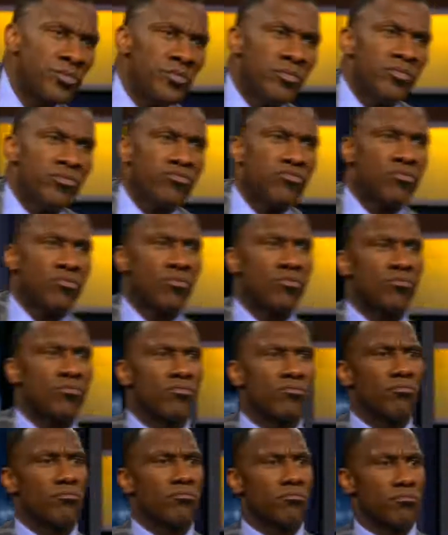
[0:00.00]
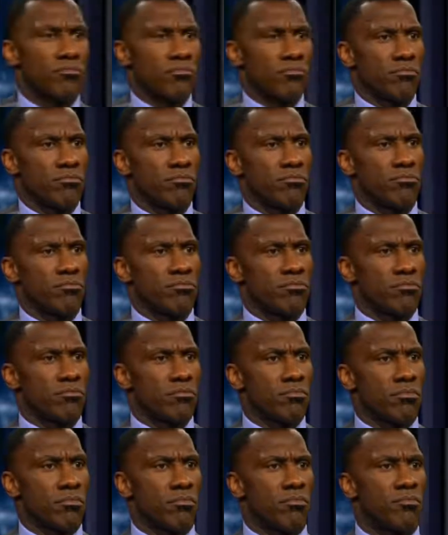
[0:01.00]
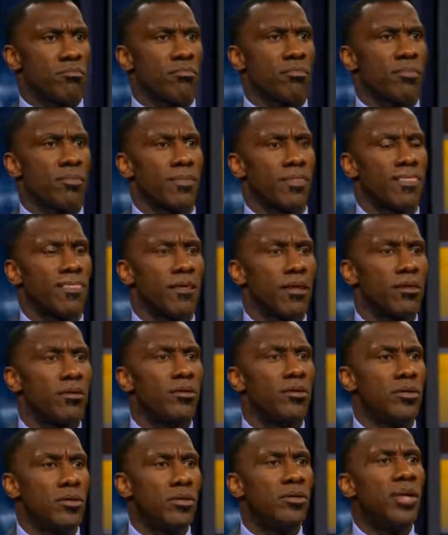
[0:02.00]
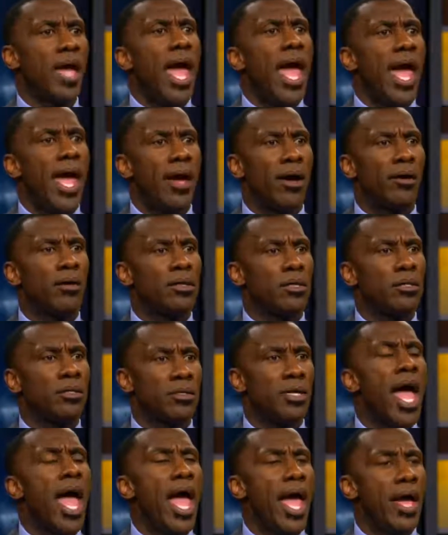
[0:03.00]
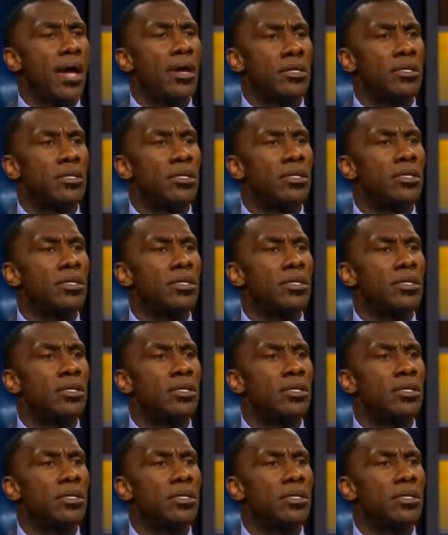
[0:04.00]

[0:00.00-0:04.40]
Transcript: would have thrown for a playoff record 505 yards in that game?